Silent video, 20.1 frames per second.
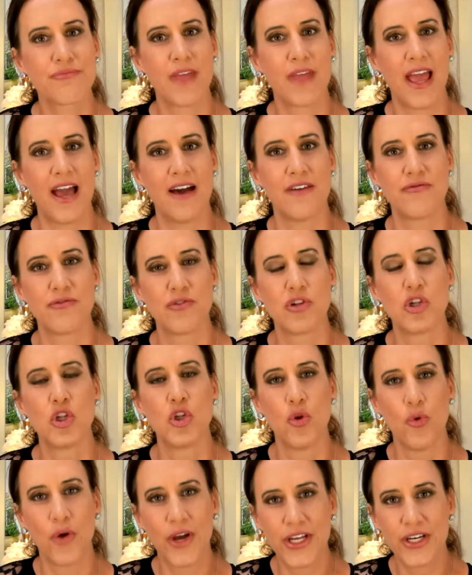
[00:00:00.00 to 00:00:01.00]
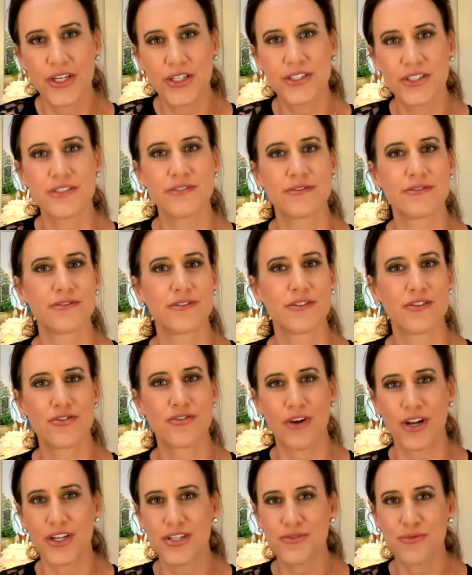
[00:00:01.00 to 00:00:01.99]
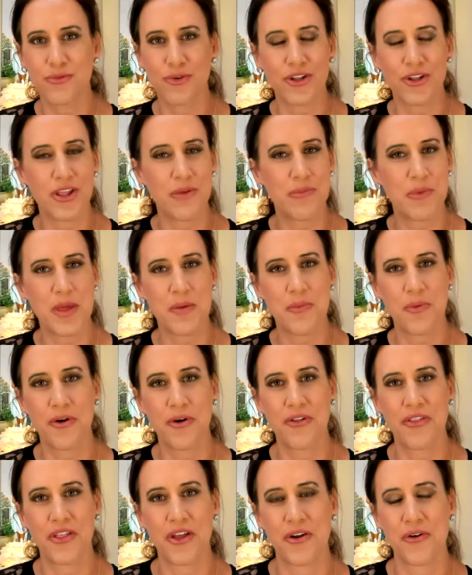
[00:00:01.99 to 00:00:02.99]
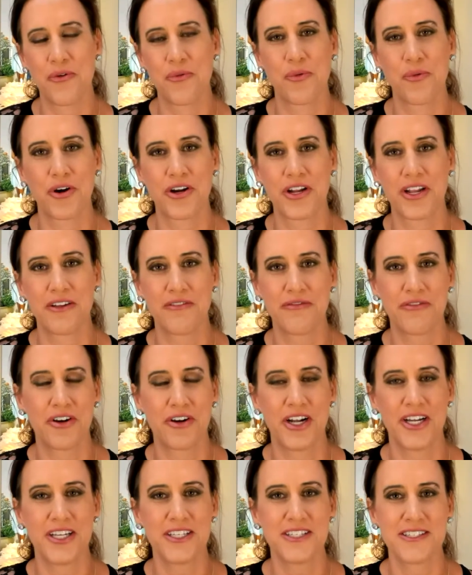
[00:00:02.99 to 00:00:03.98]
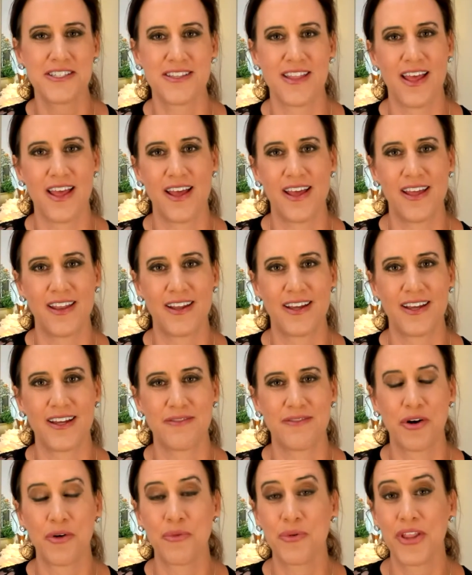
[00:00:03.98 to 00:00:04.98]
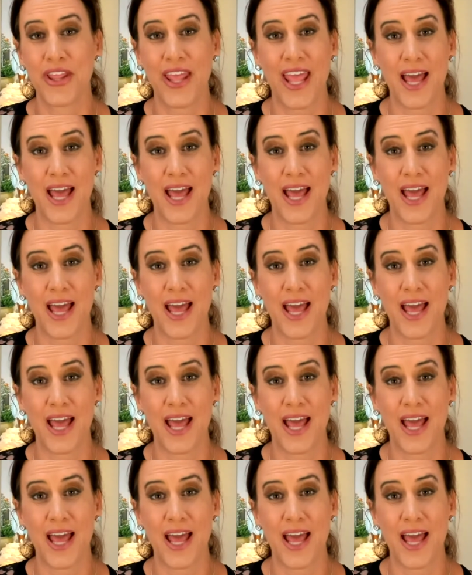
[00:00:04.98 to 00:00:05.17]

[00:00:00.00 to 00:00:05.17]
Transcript: have loyal, trustworthy people that are working for us that are really